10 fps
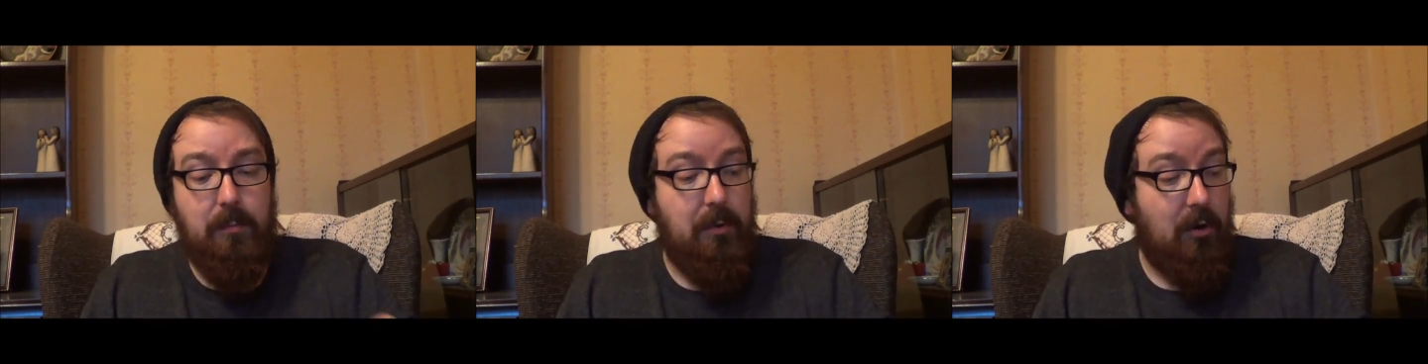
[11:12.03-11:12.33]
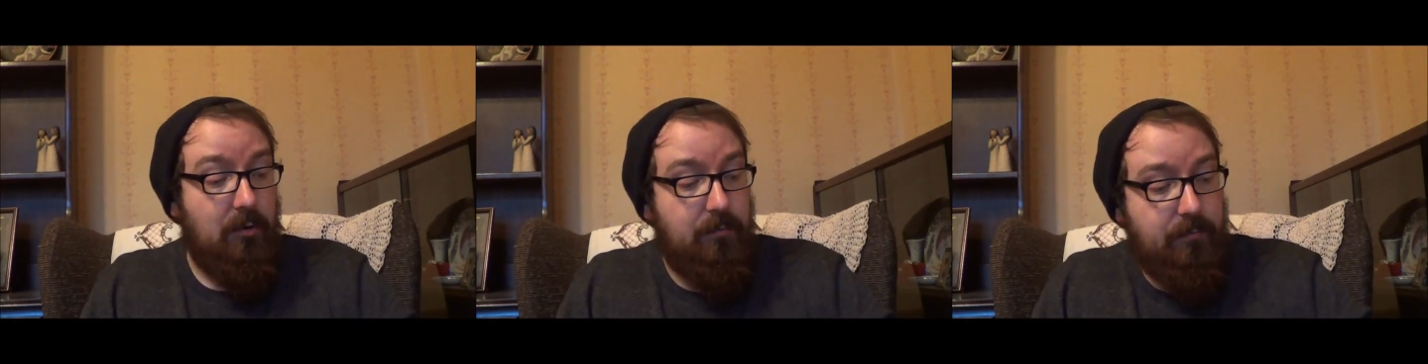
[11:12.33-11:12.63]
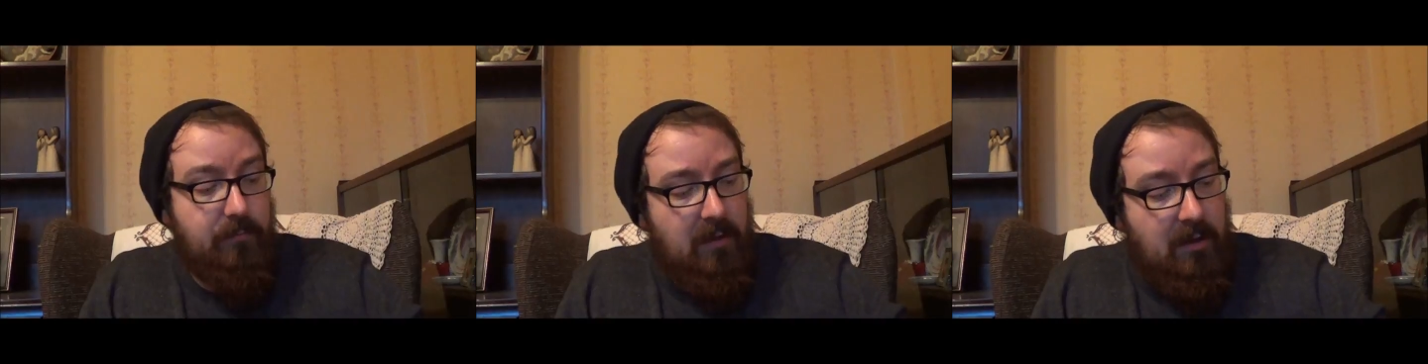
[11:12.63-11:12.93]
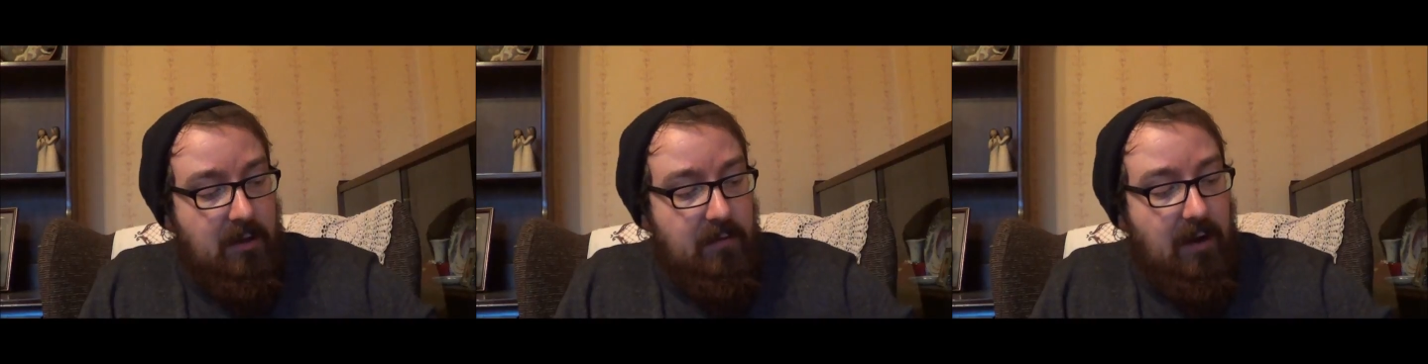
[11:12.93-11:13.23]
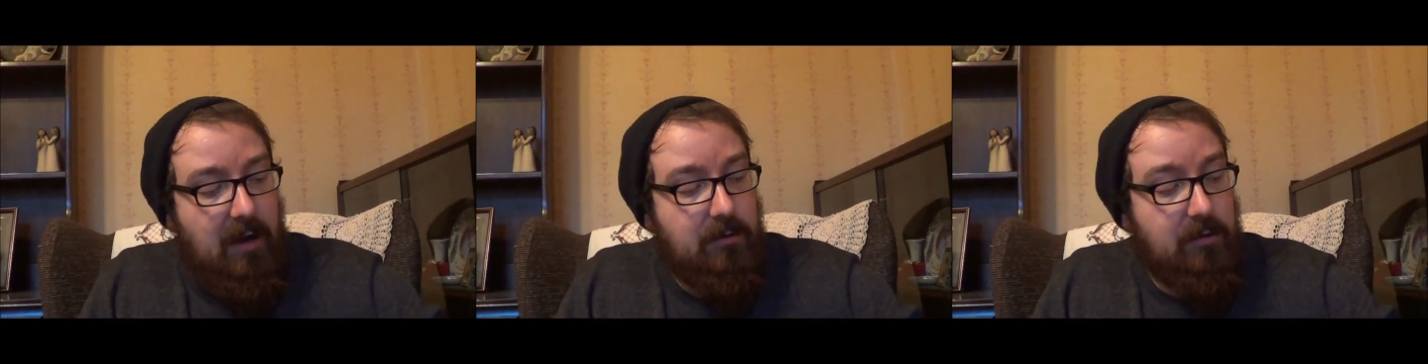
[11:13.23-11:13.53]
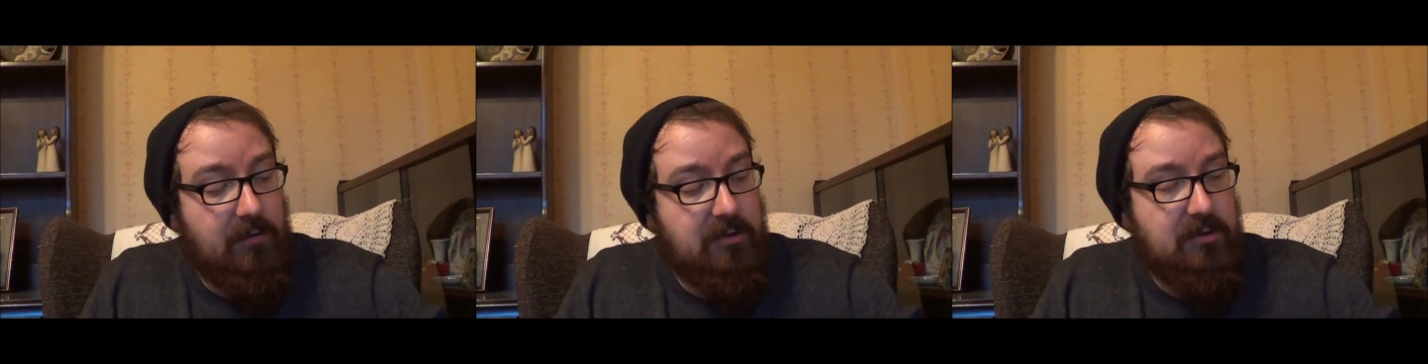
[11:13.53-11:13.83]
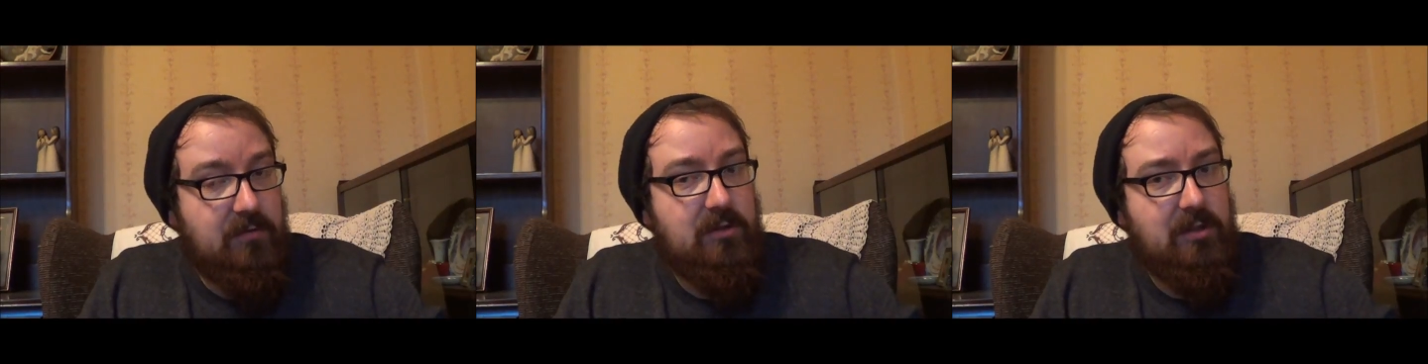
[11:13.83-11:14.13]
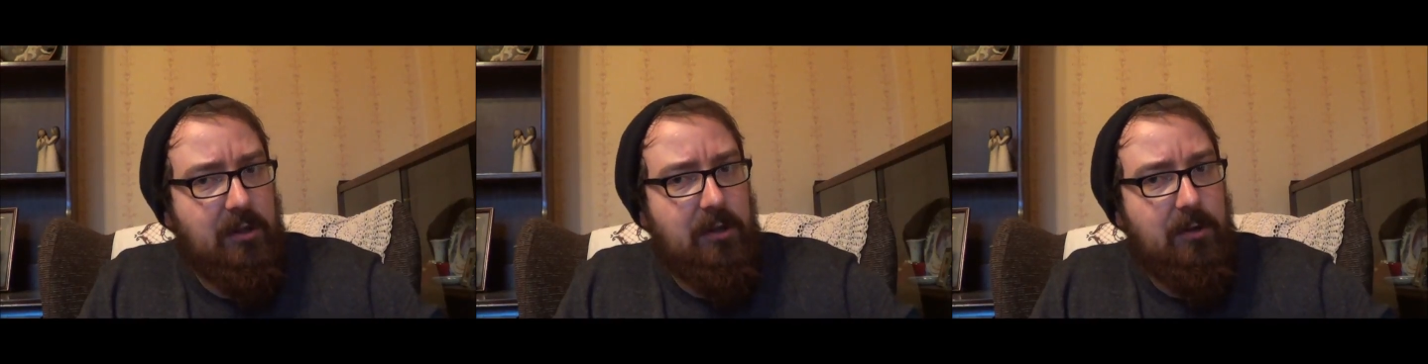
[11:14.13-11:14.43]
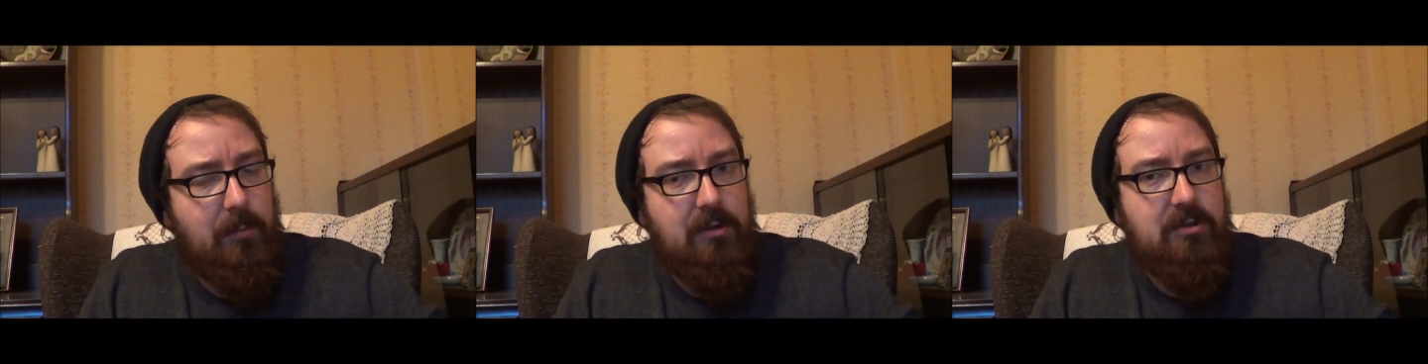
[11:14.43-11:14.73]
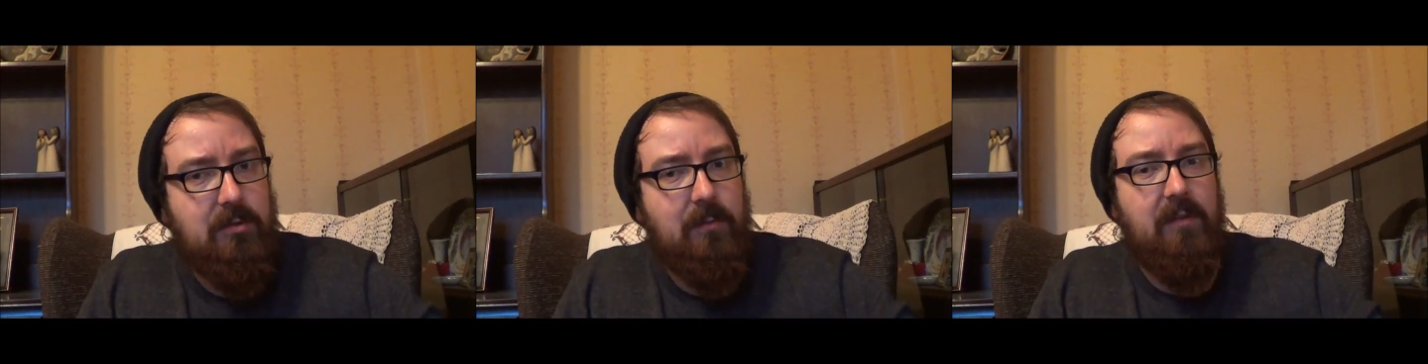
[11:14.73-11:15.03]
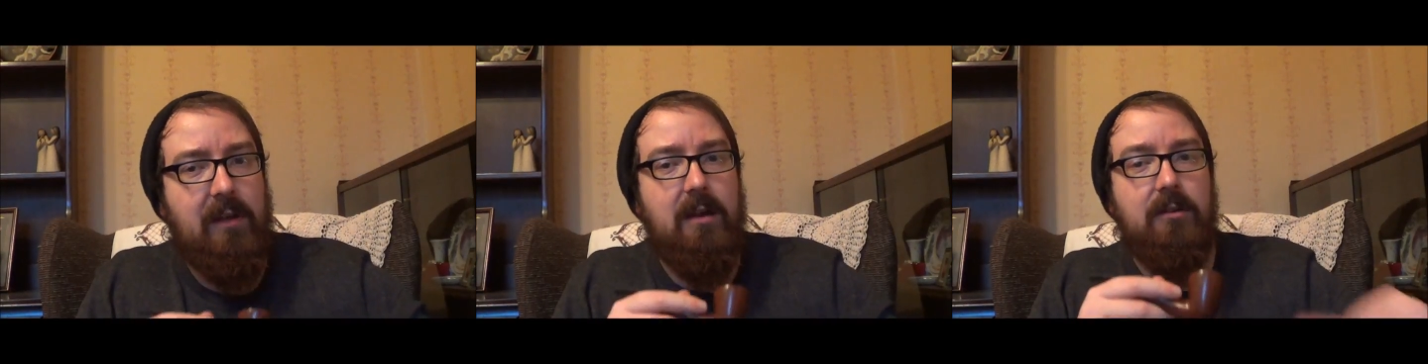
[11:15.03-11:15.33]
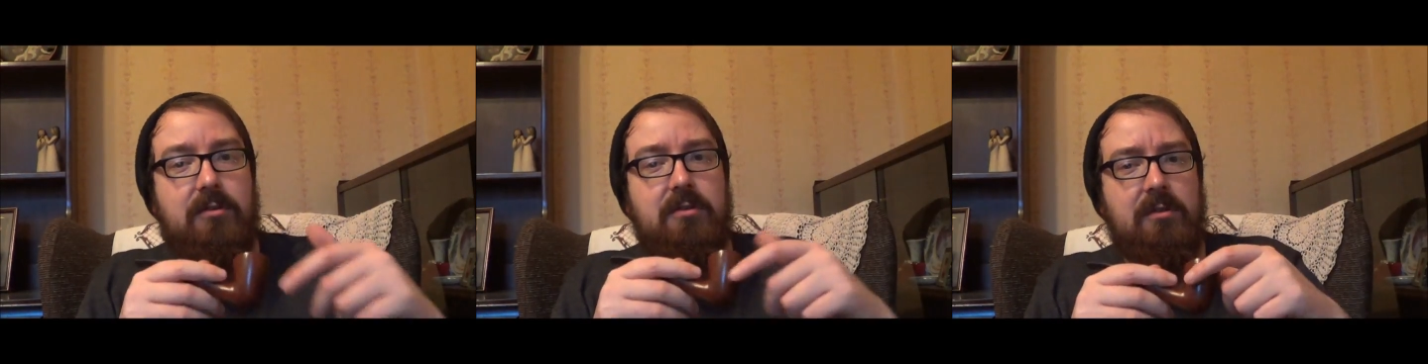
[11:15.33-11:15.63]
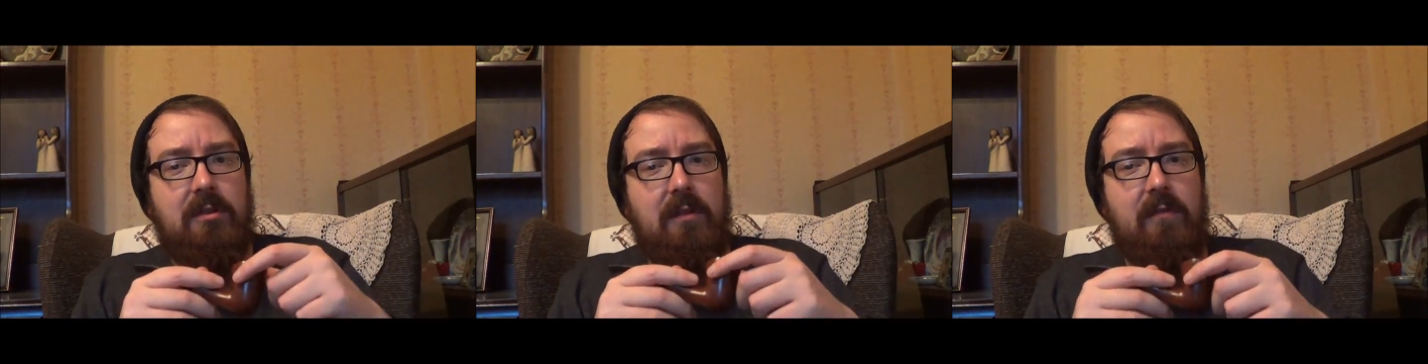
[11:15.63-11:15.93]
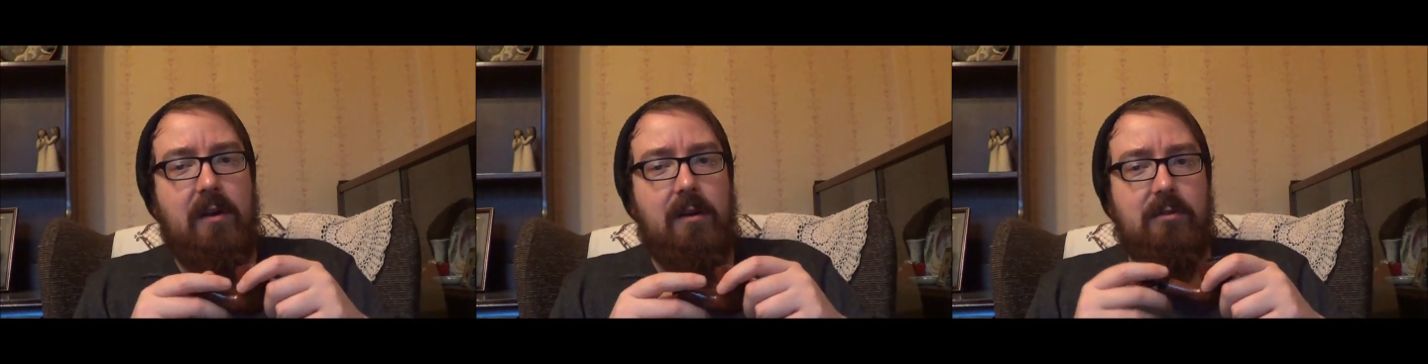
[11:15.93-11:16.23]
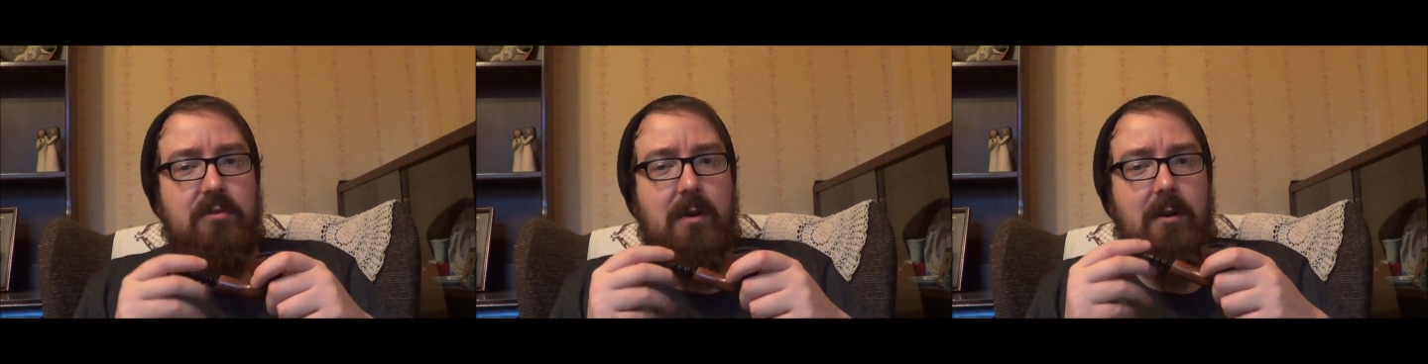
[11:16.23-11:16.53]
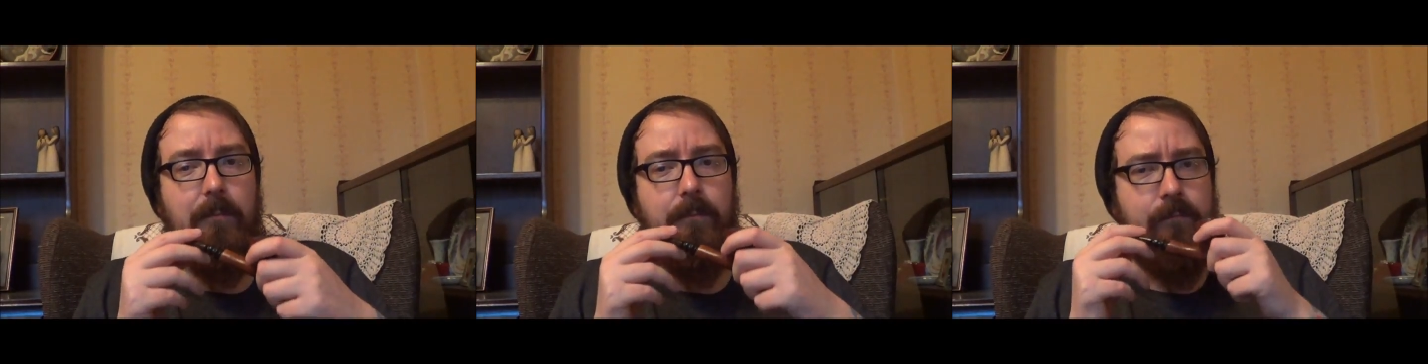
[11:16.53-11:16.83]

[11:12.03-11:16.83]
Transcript: But I know there's there's a little bit of something else in there as well.